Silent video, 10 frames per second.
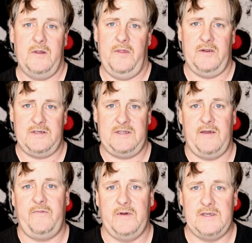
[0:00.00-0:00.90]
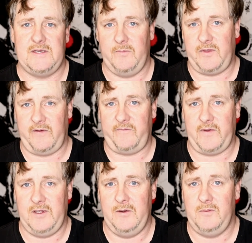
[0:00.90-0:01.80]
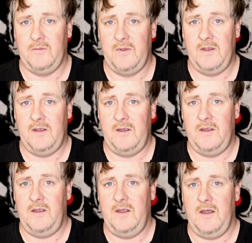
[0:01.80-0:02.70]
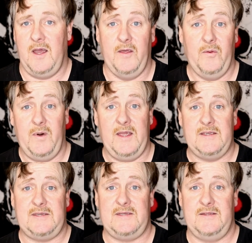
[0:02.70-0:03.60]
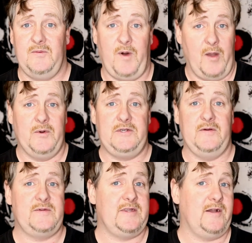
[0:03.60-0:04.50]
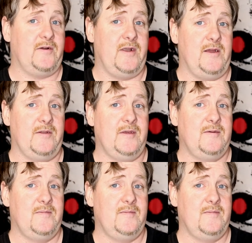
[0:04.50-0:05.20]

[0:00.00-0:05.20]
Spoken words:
there is definitely something for you. Otherwise, why would you have stuck around?